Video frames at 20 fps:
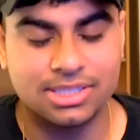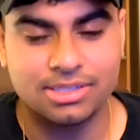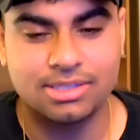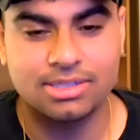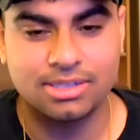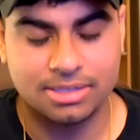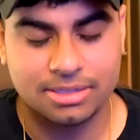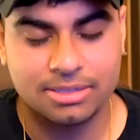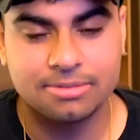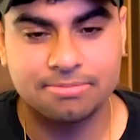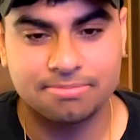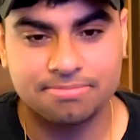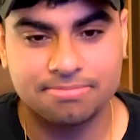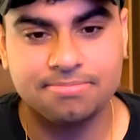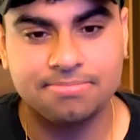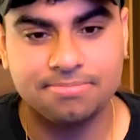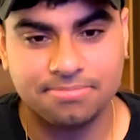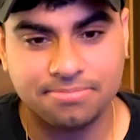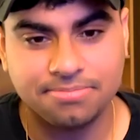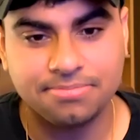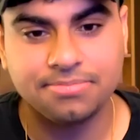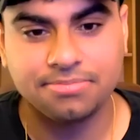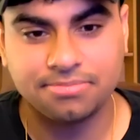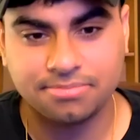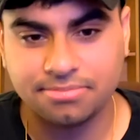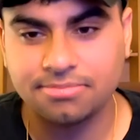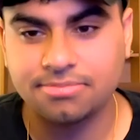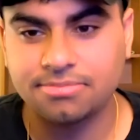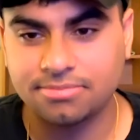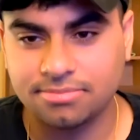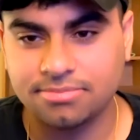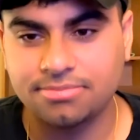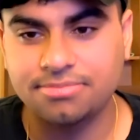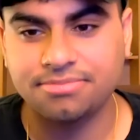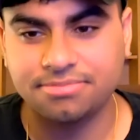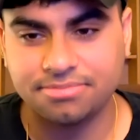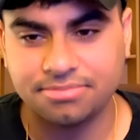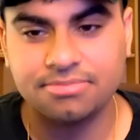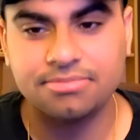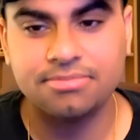like arm movements are legit
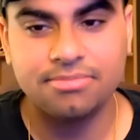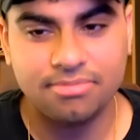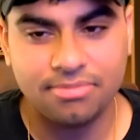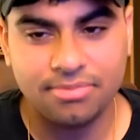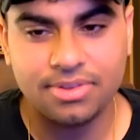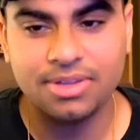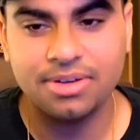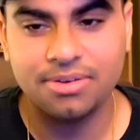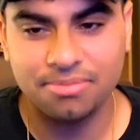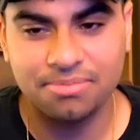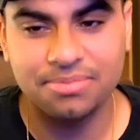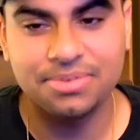too, like his hand